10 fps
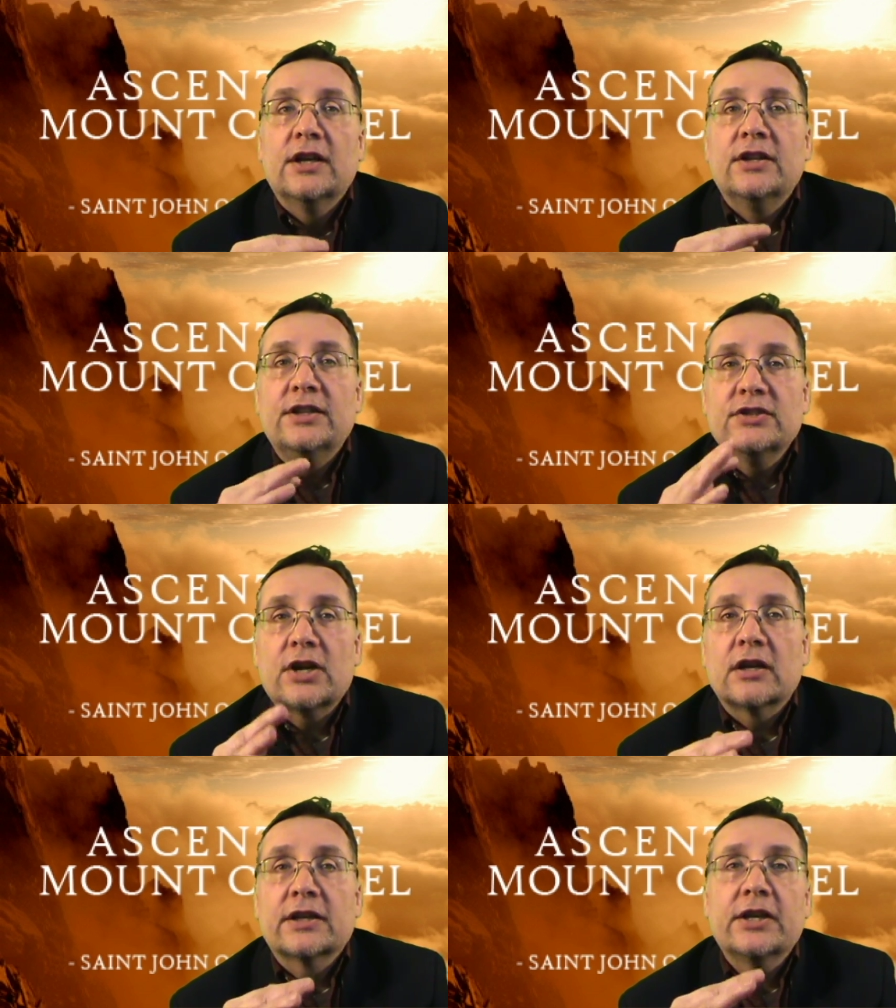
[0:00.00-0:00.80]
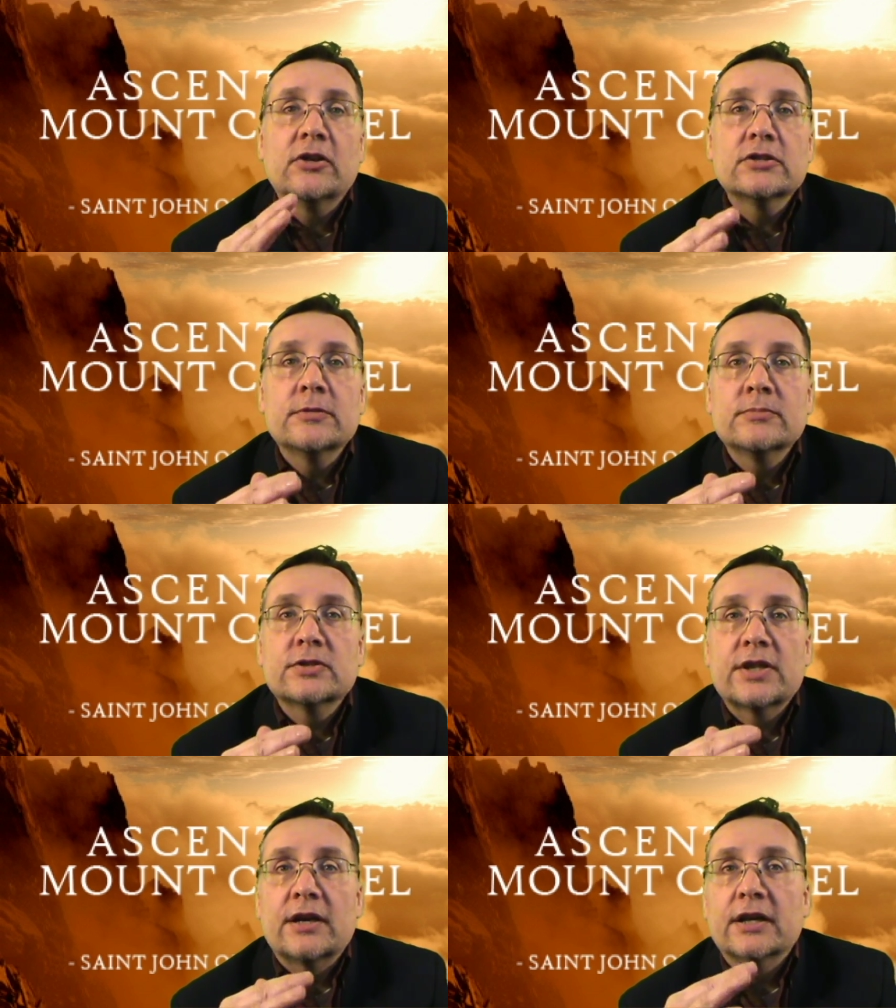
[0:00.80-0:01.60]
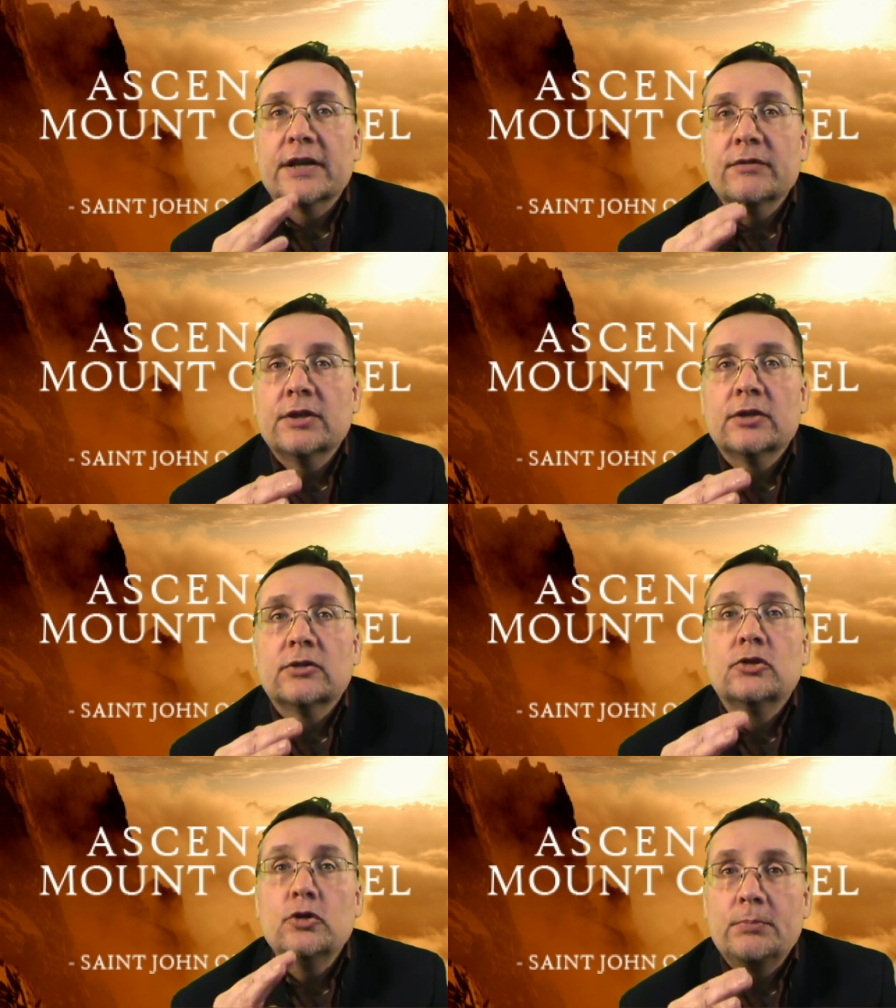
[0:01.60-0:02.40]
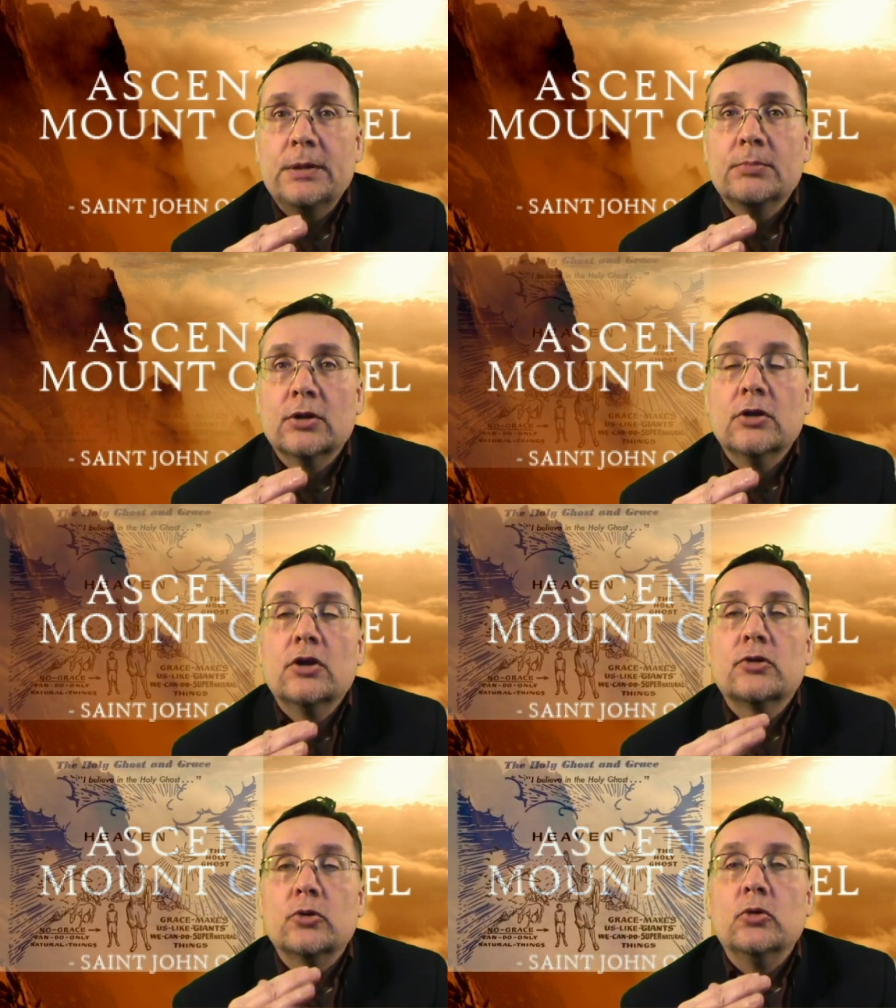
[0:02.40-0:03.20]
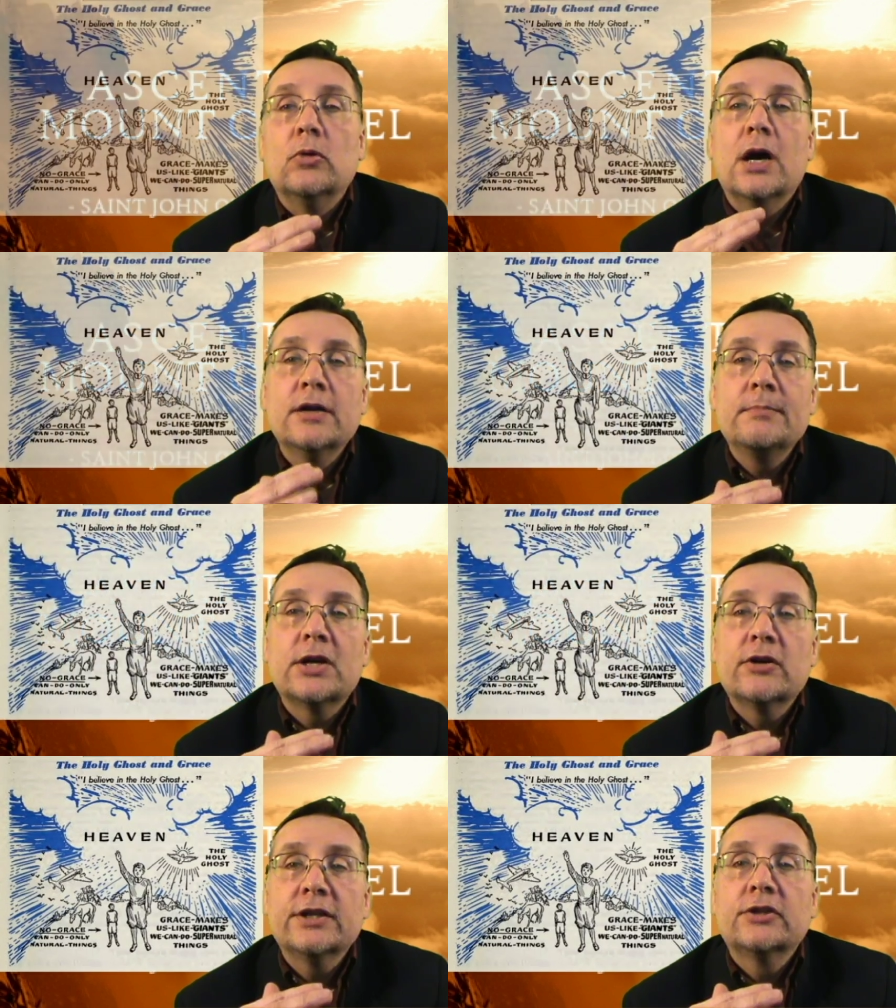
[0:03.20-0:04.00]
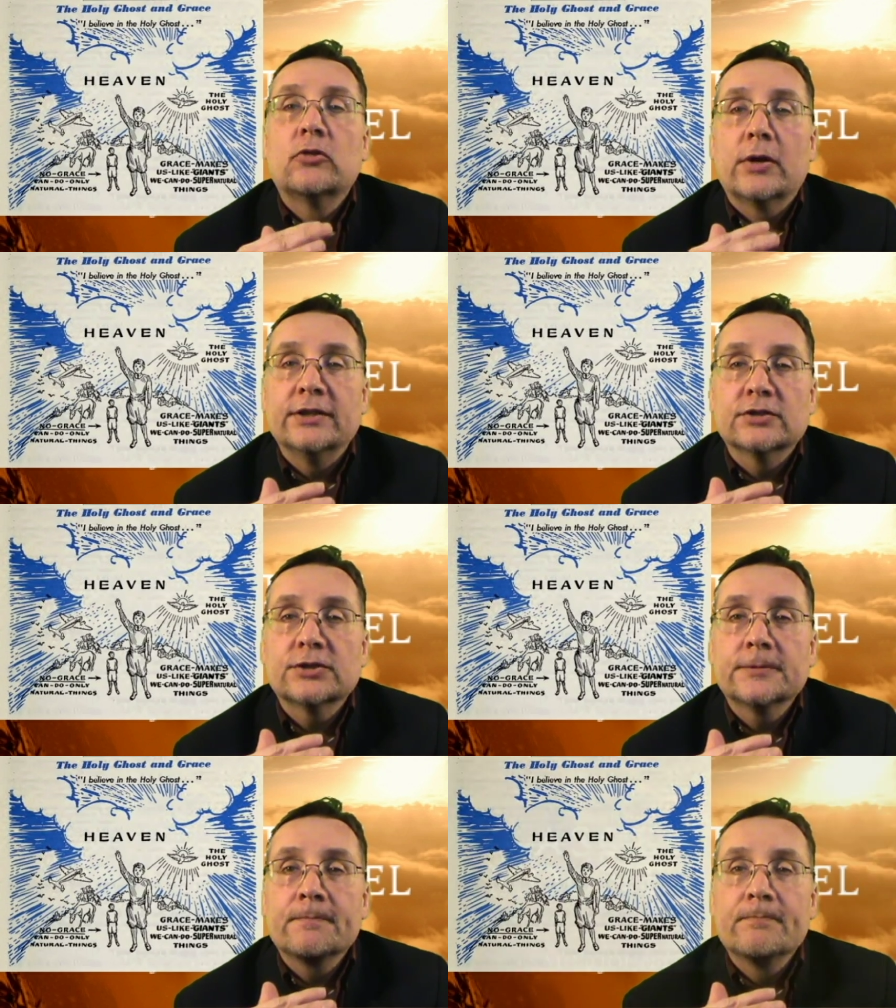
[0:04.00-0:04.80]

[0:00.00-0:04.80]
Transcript: And these are charisms that are given to people through unmerited grace.